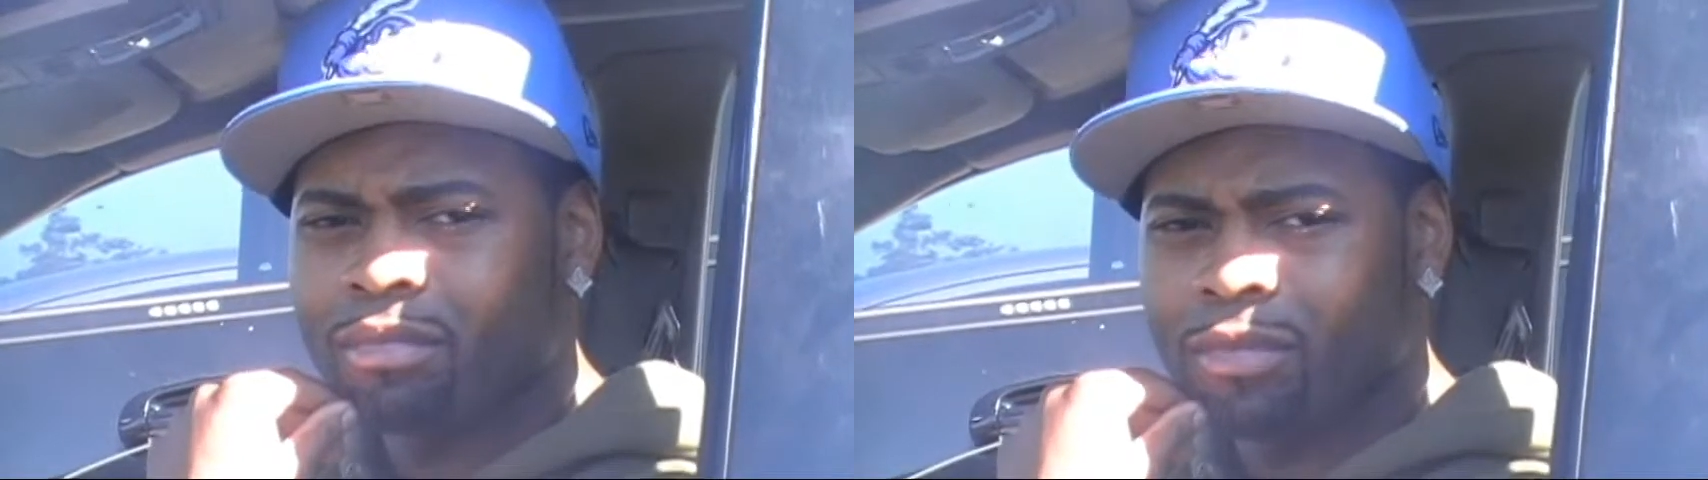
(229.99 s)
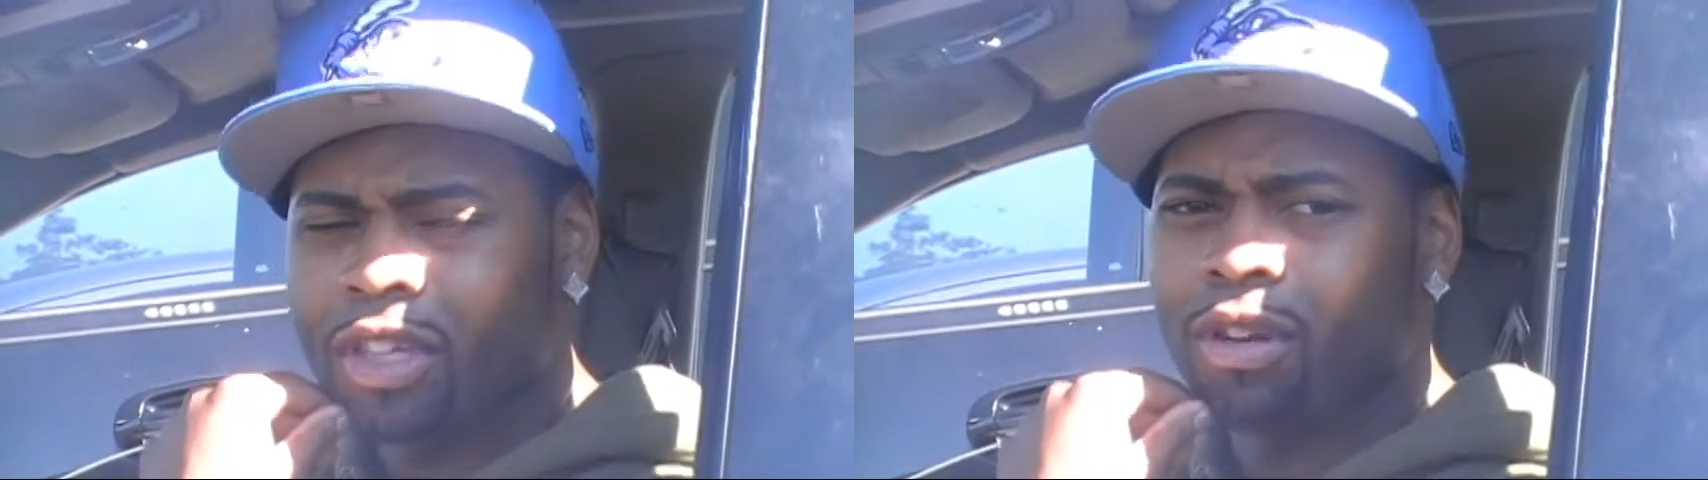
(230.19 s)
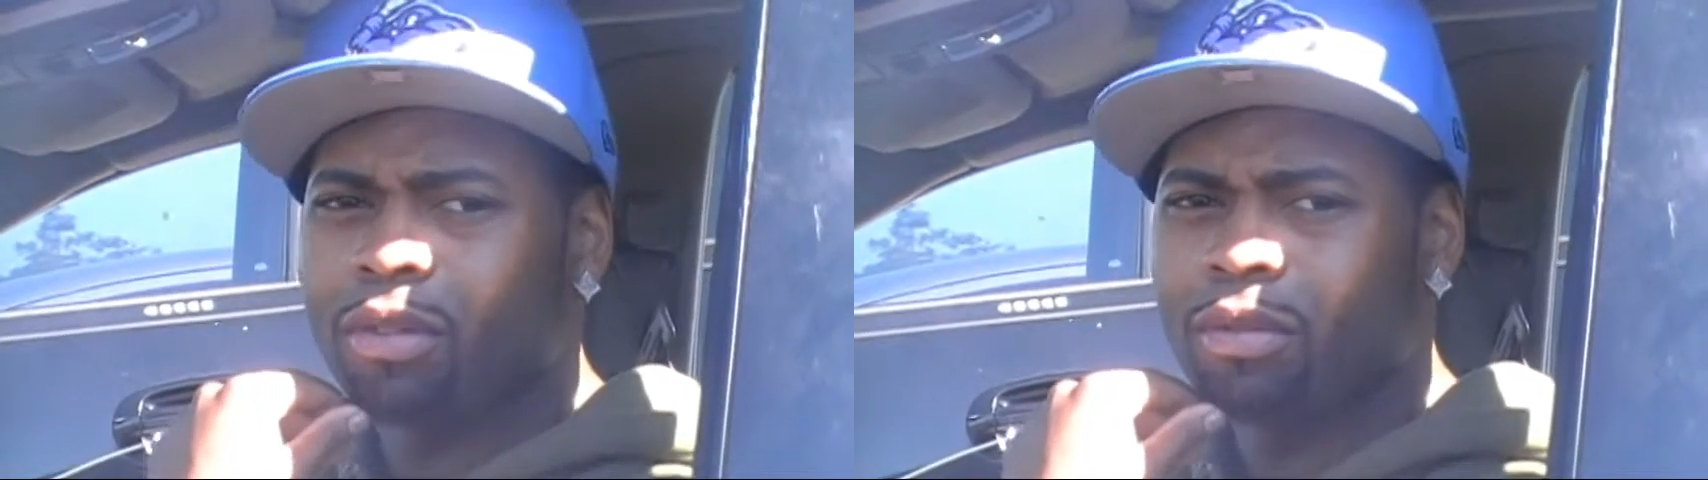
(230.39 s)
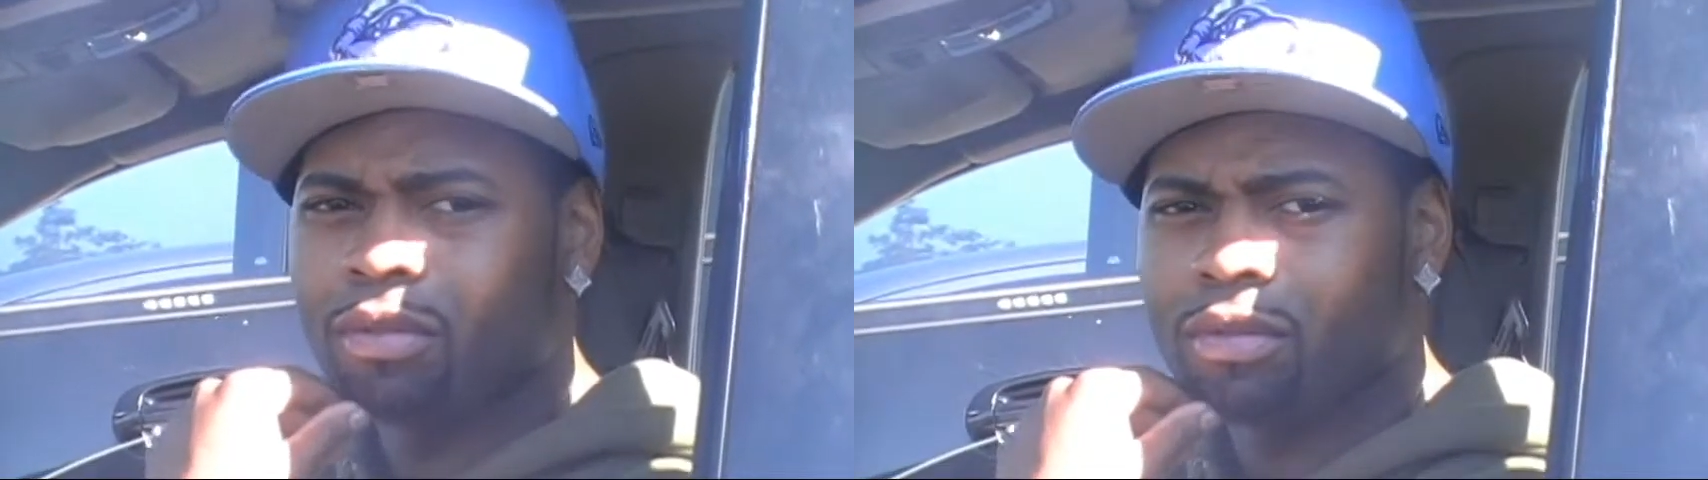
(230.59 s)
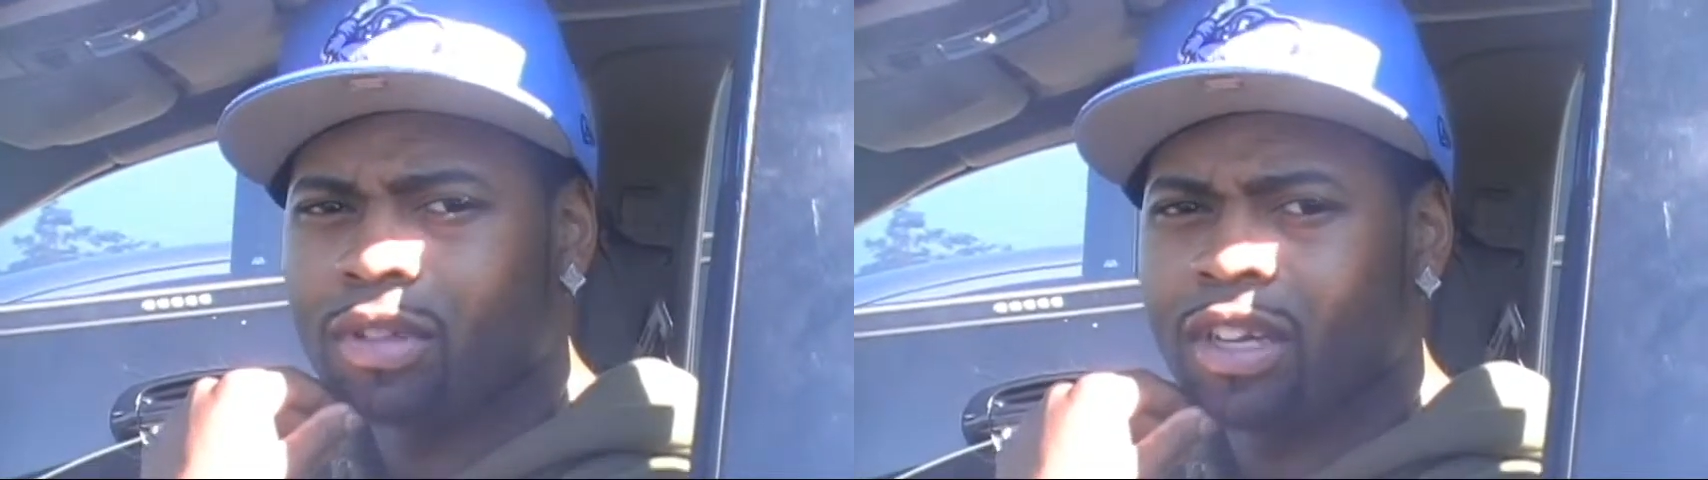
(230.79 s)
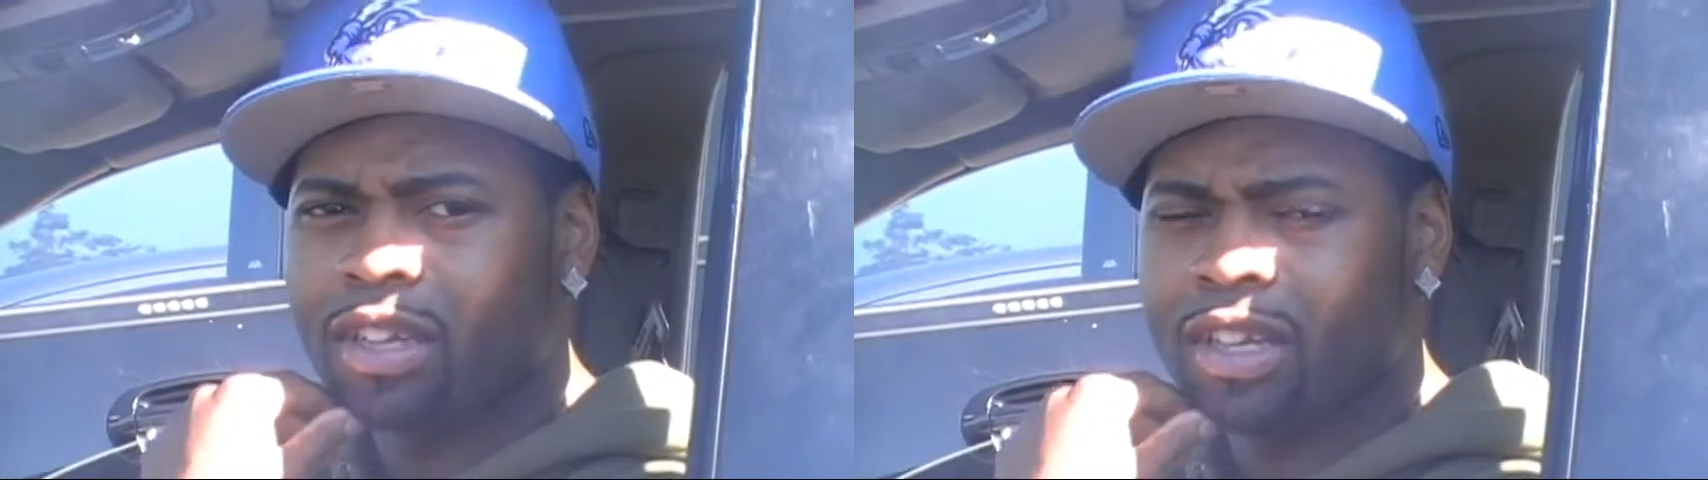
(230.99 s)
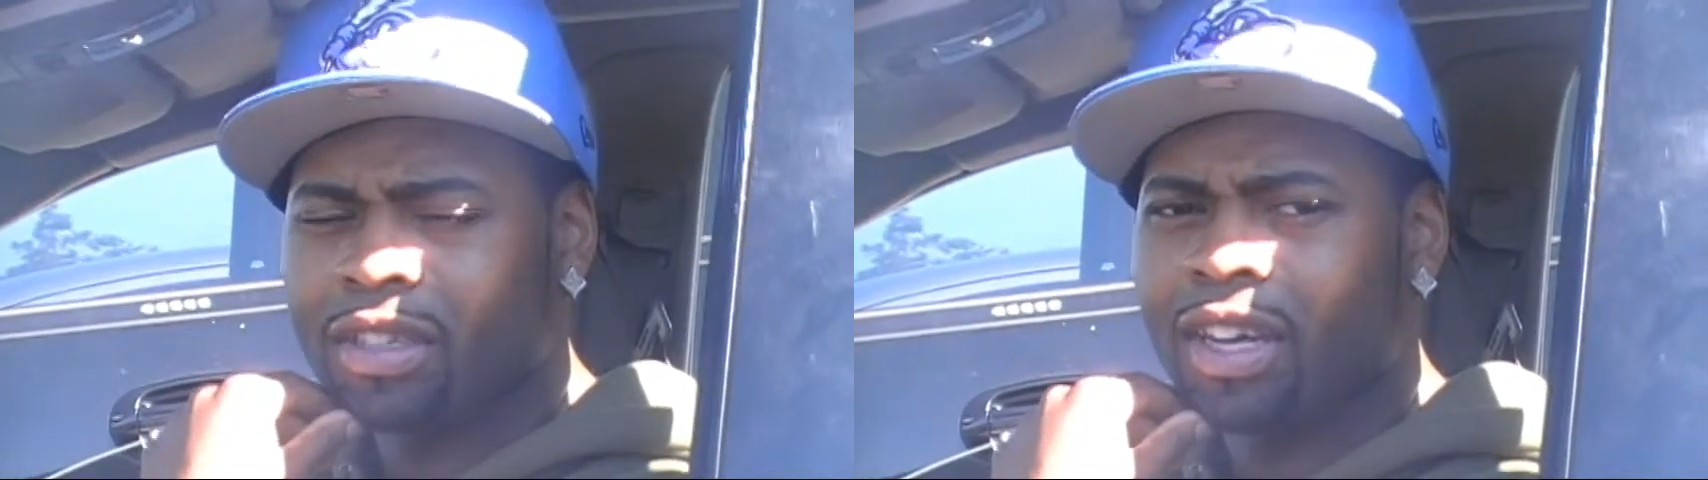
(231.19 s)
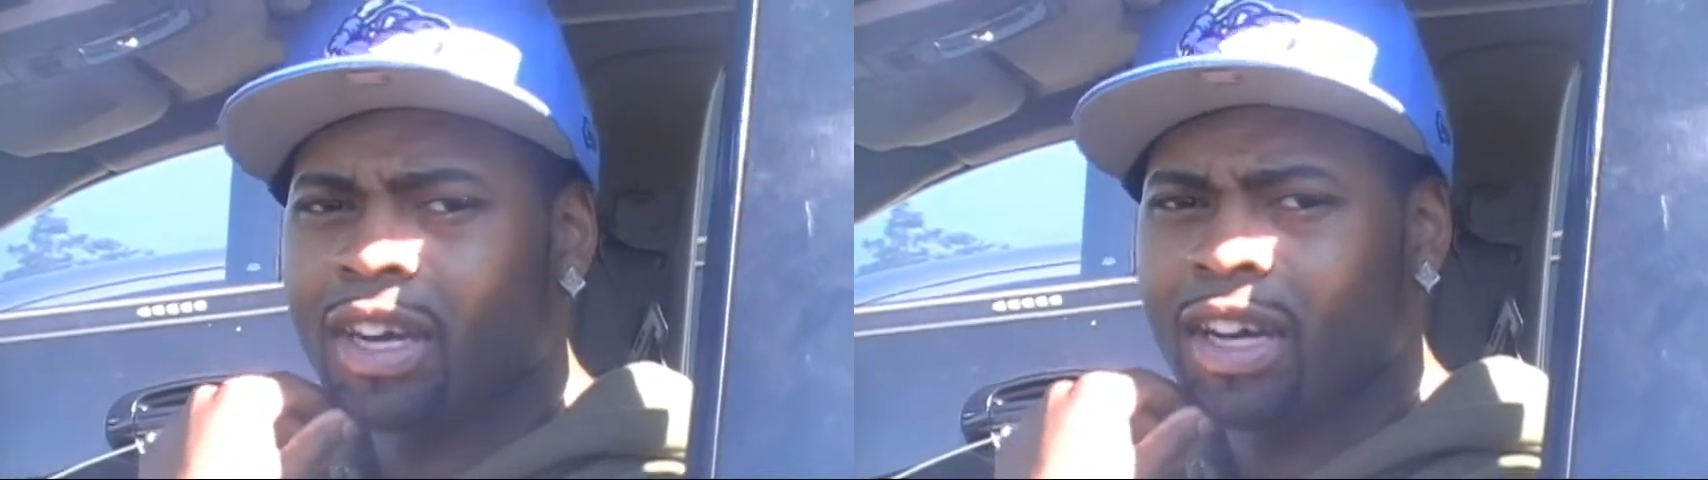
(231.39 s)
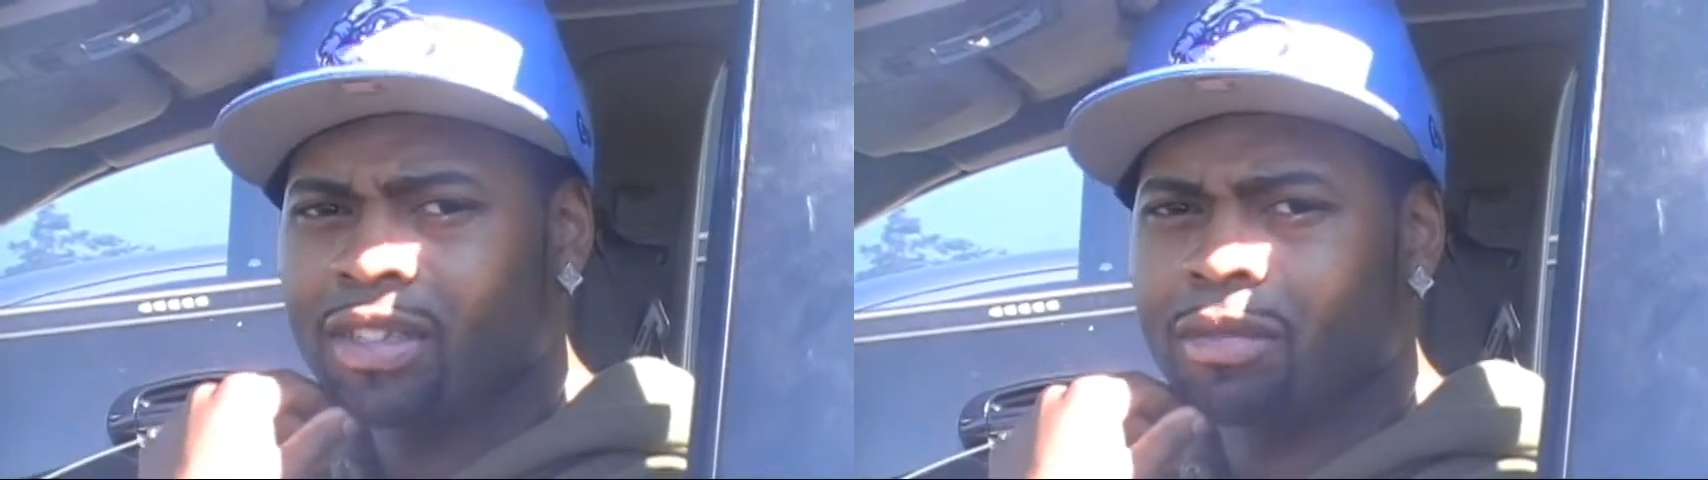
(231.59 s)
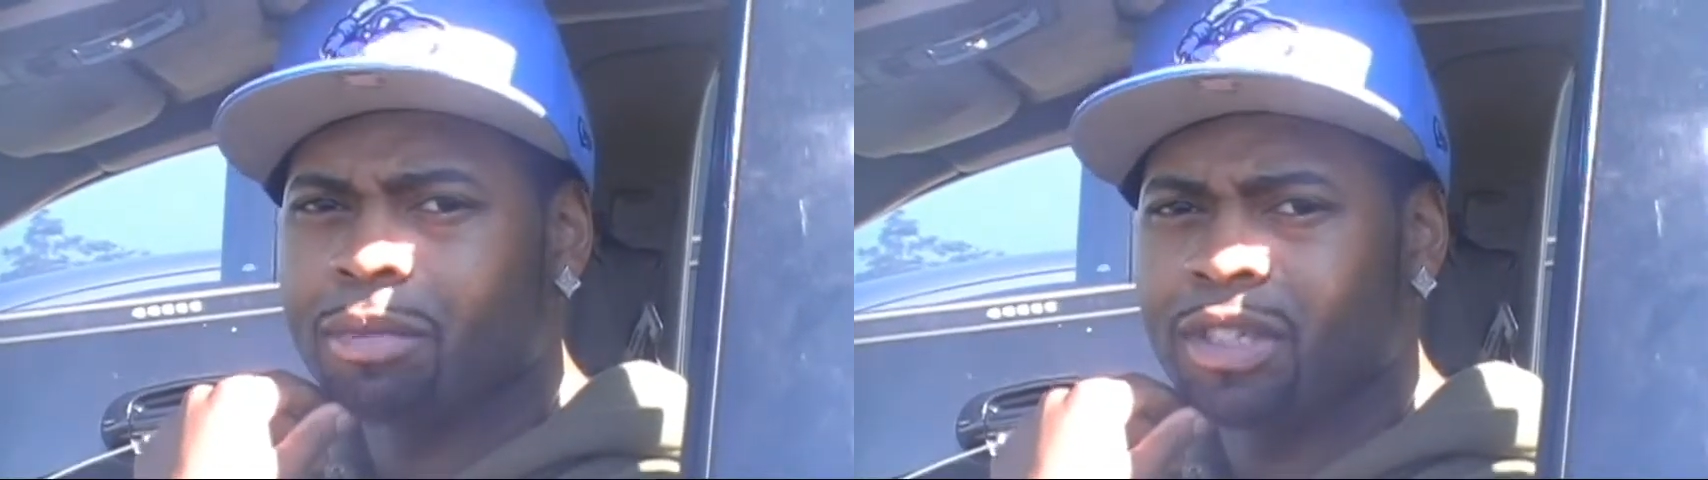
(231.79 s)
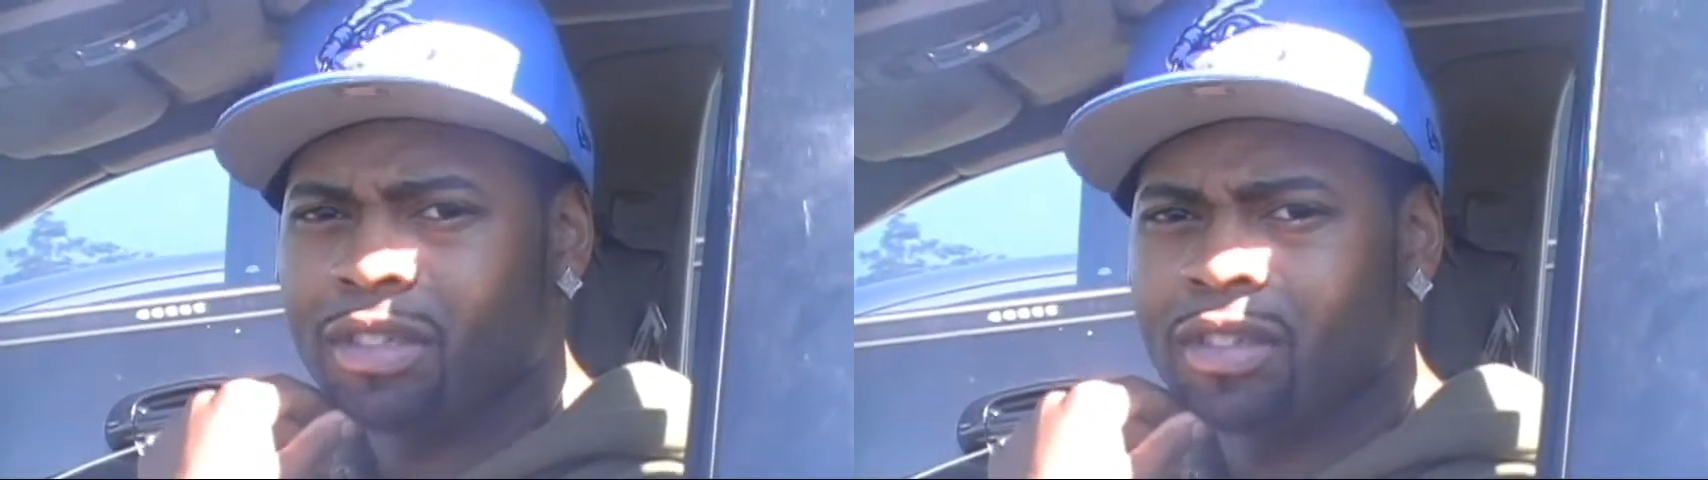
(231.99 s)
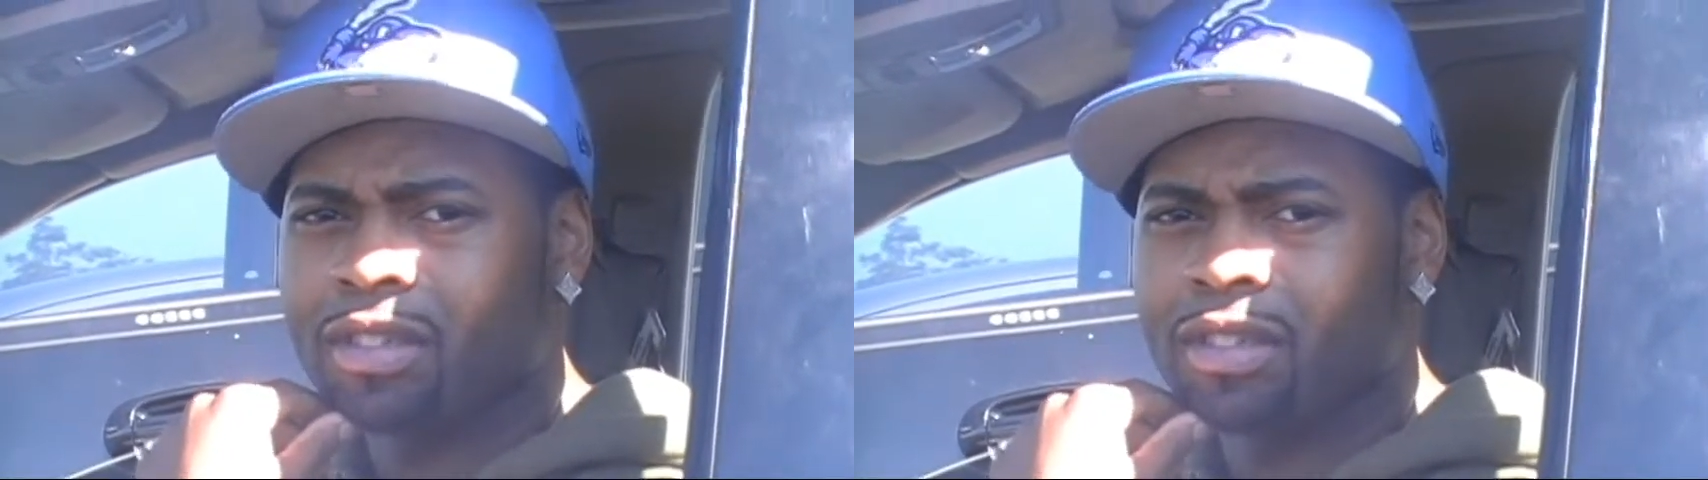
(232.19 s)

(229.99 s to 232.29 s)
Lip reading: you know, they got some pieces.